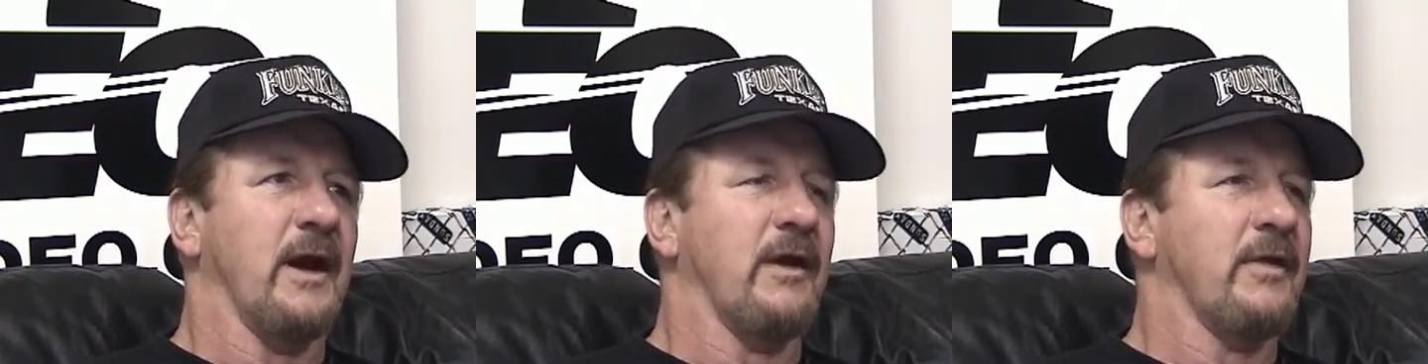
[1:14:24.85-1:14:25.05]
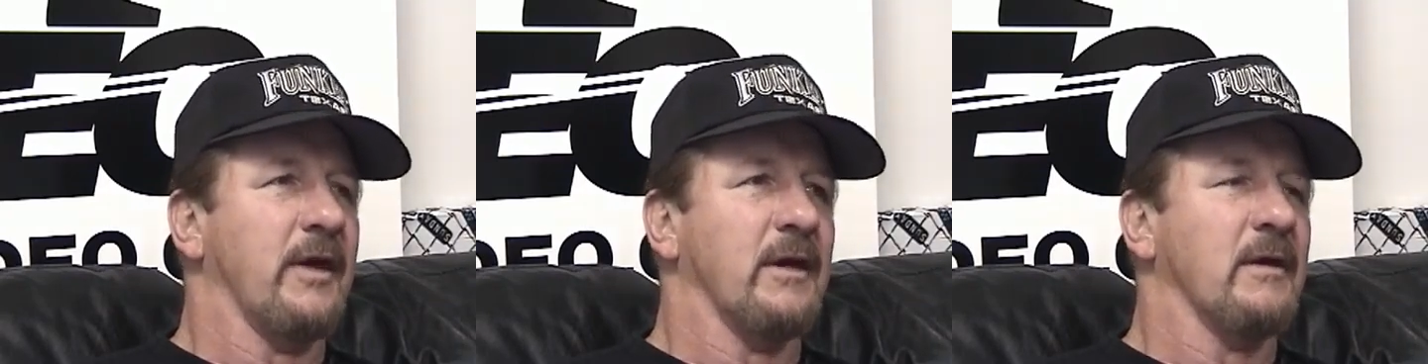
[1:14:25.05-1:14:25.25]

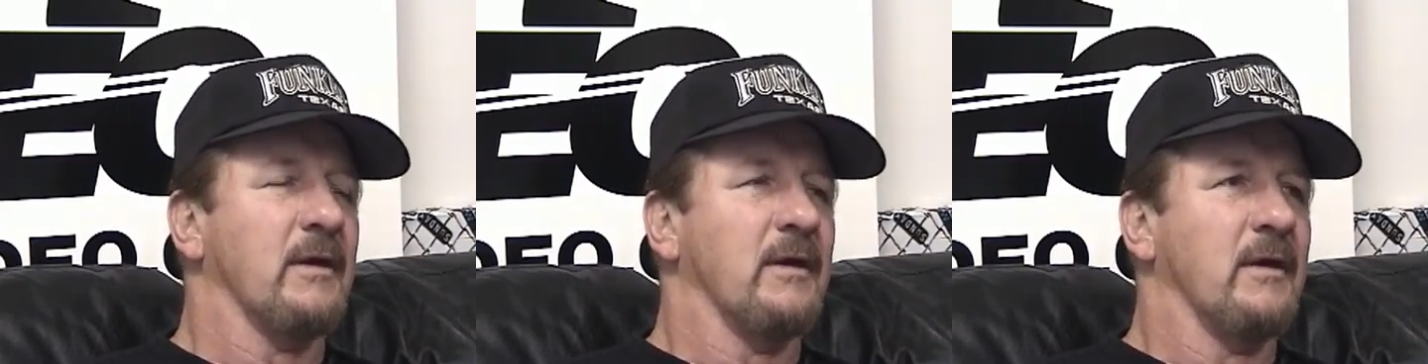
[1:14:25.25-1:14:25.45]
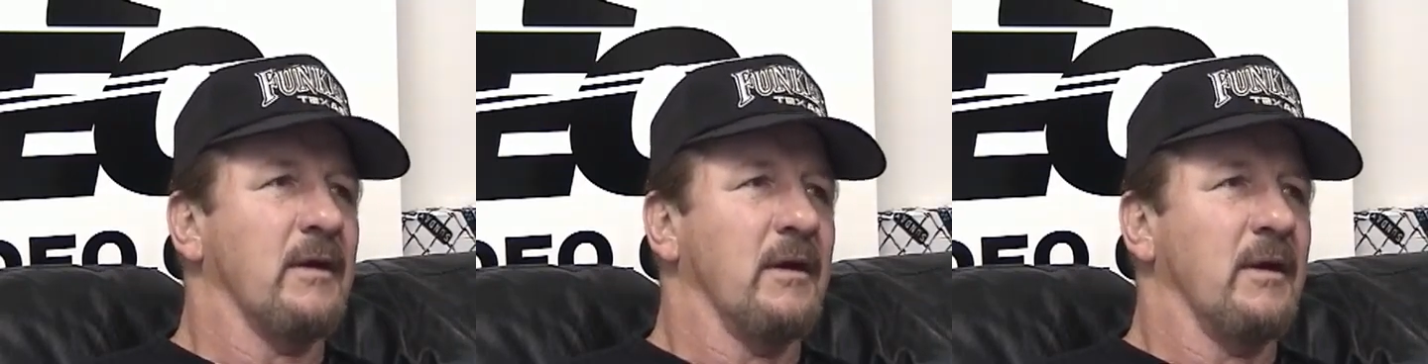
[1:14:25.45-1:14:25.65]
I think
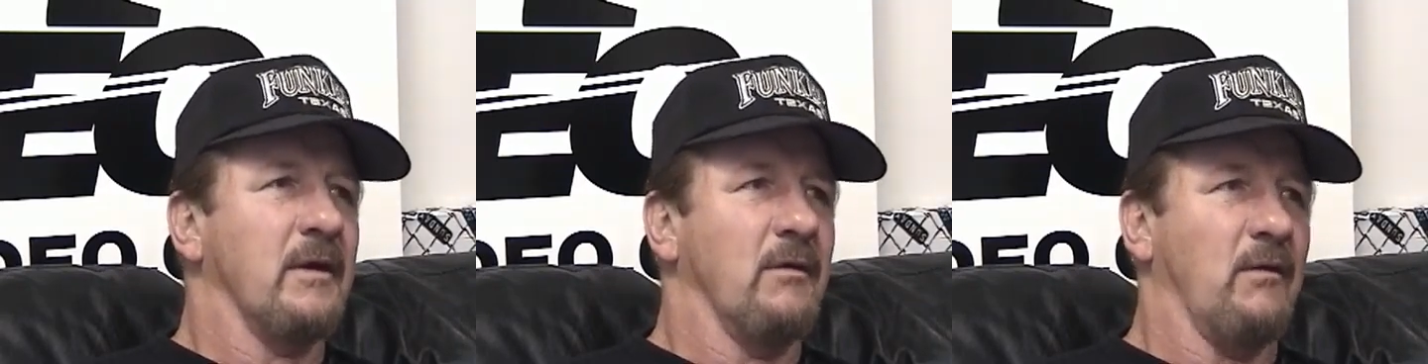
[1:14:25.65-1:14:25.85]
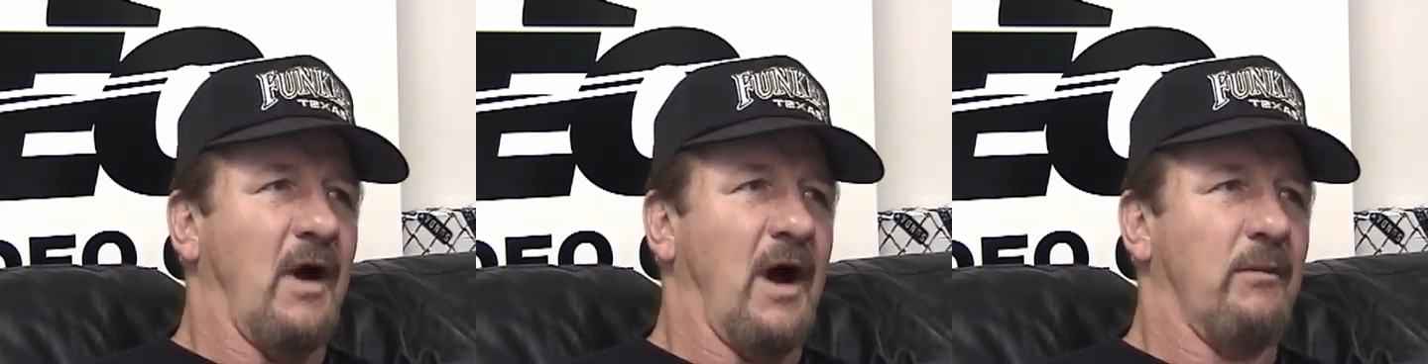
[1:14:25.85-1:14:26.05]

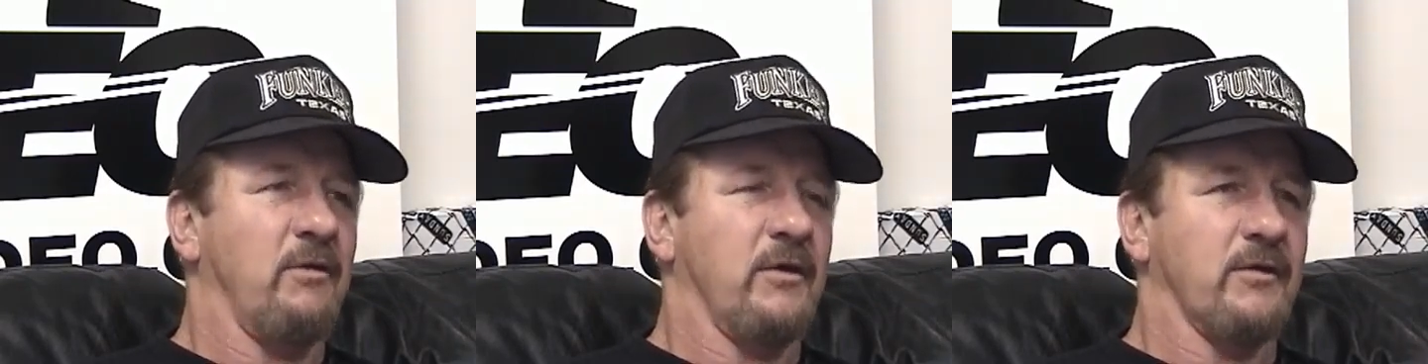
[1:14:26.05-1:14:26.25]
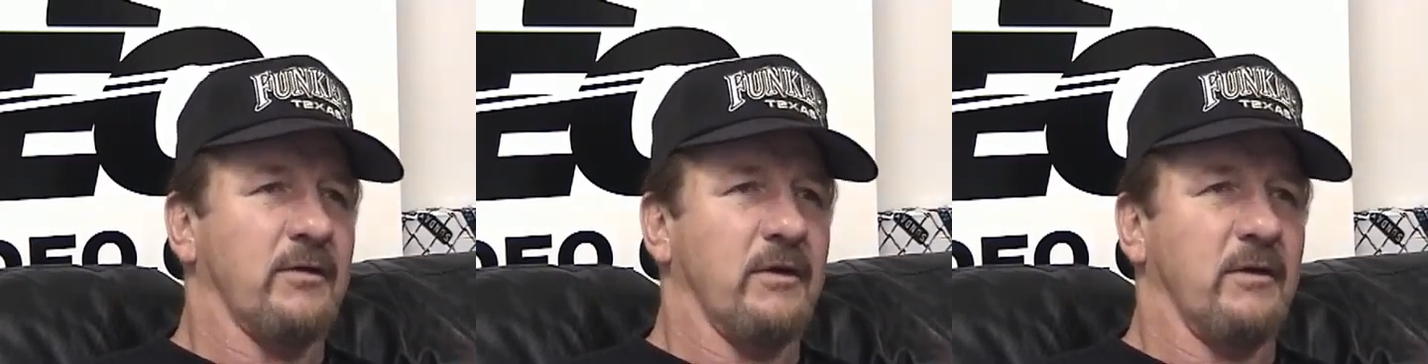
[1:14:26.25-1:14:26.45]
Rob
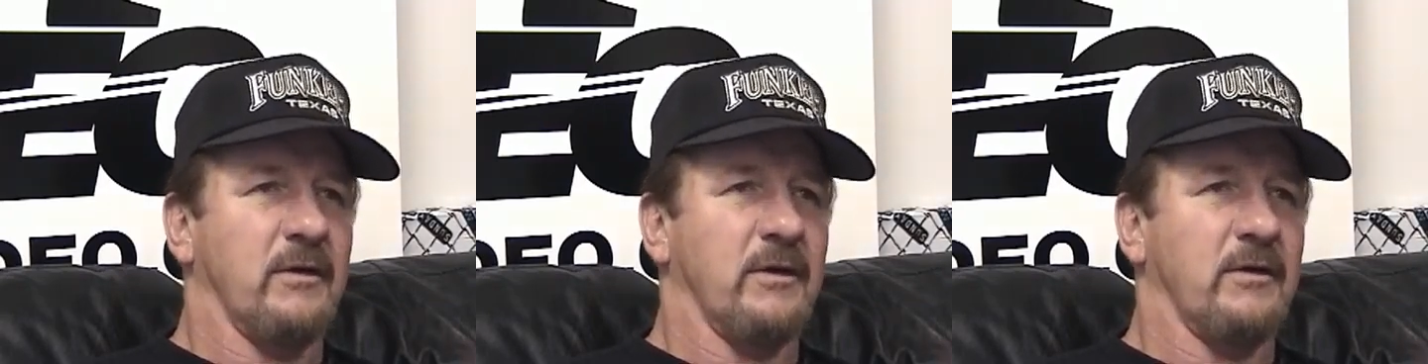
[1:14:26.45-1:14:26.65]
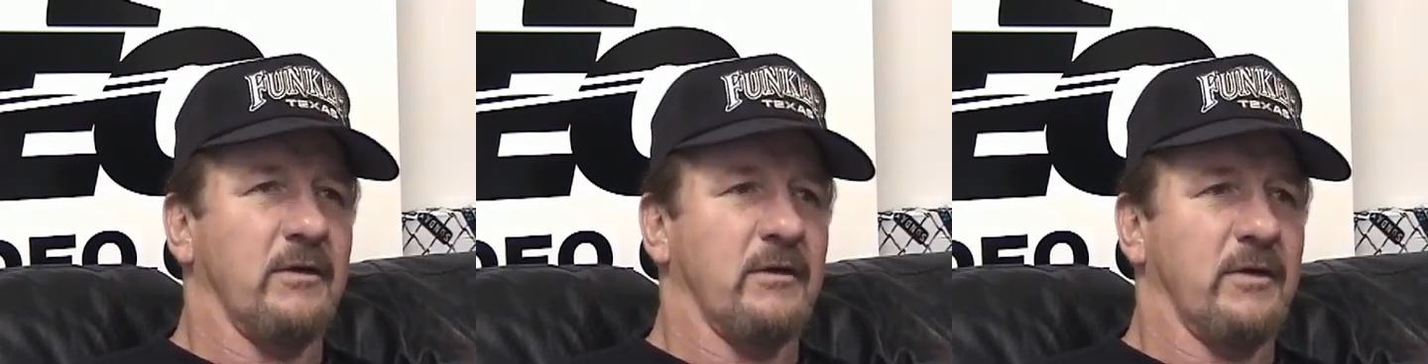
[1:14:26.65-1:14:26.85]
was
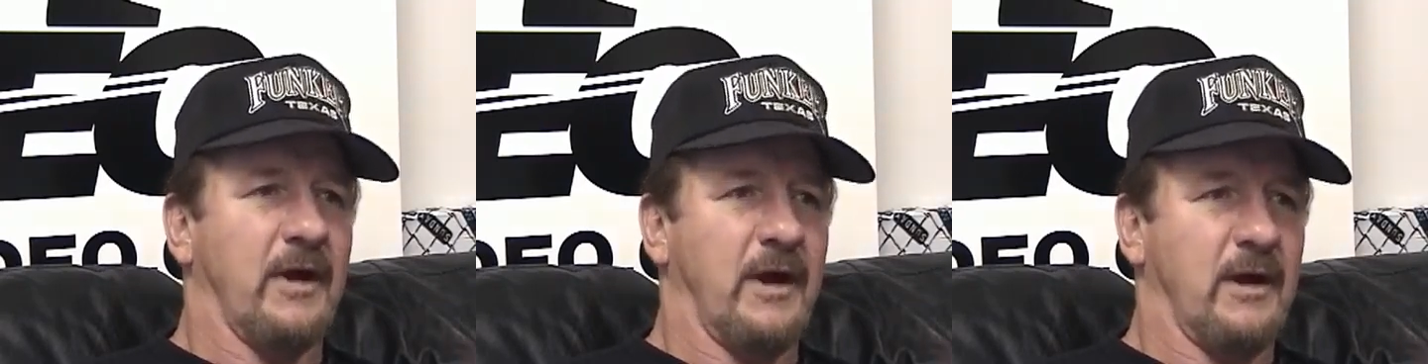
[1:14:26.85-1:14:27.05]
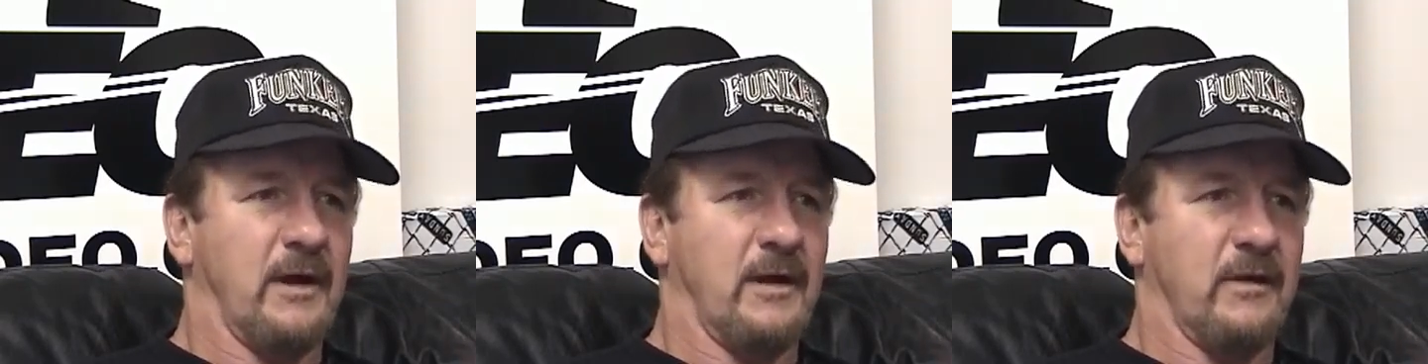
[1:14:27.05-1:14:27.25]
going through
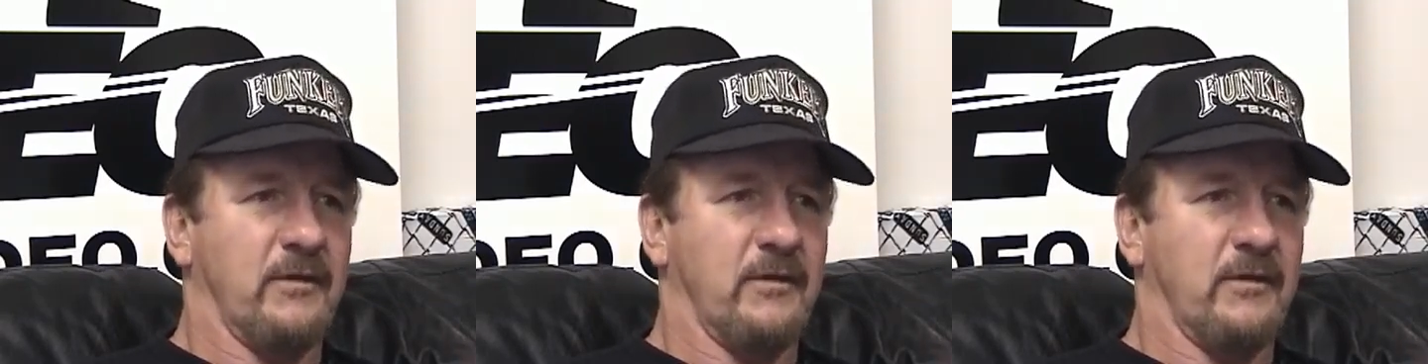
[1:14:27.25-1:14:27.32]
that.